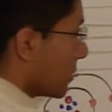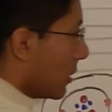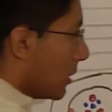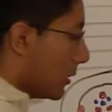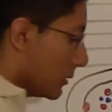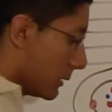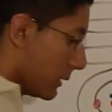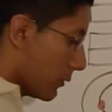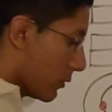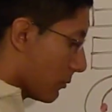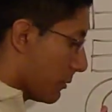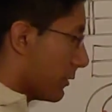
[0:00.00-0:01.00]
called an
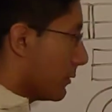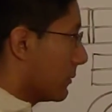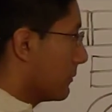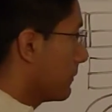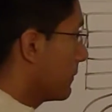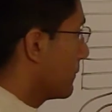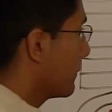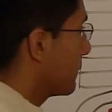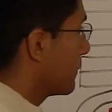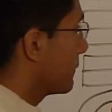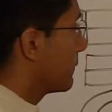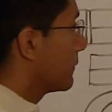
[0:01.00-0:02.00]
orbital.
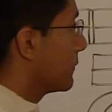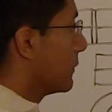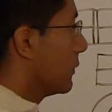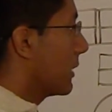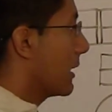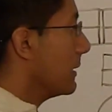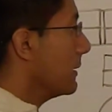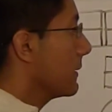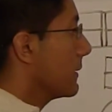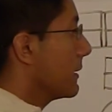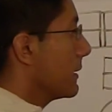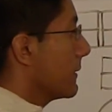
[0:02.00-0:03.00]
Okay?
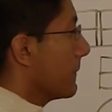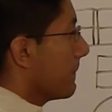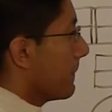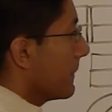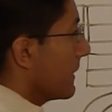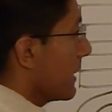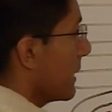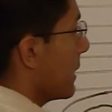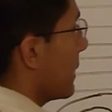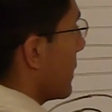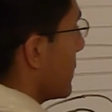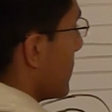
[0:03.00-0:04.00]

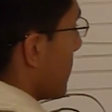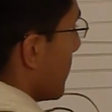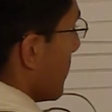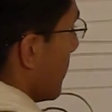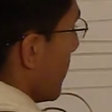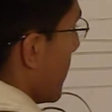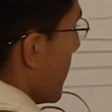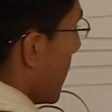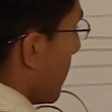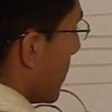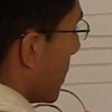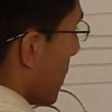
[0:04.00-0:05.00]
And the
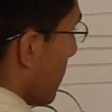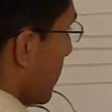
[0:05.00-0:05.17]
number of